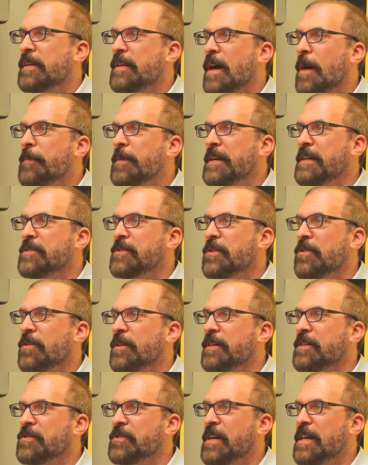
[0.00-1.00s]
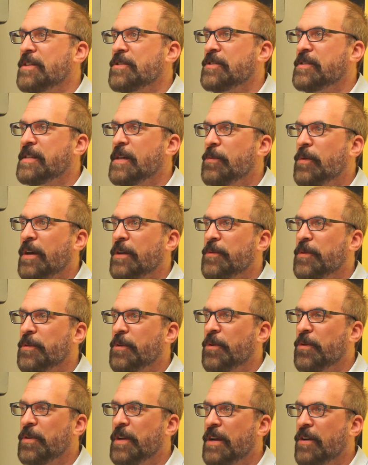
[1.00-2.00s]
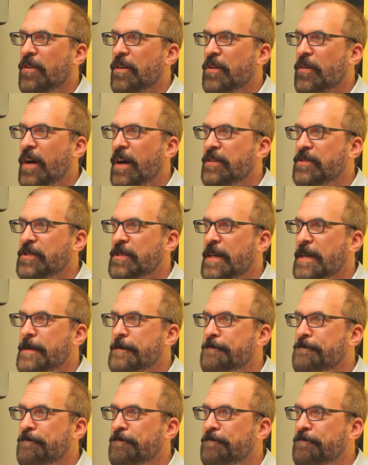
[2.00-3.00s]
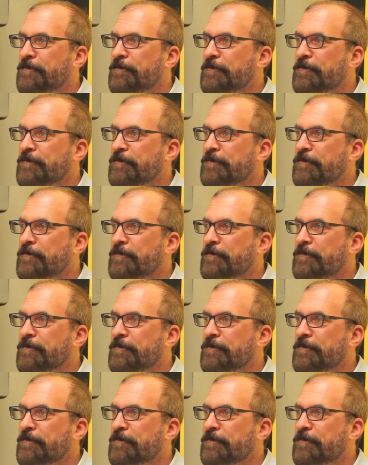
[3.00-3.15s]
with companies and organizations that want to recruit here at Ohio State.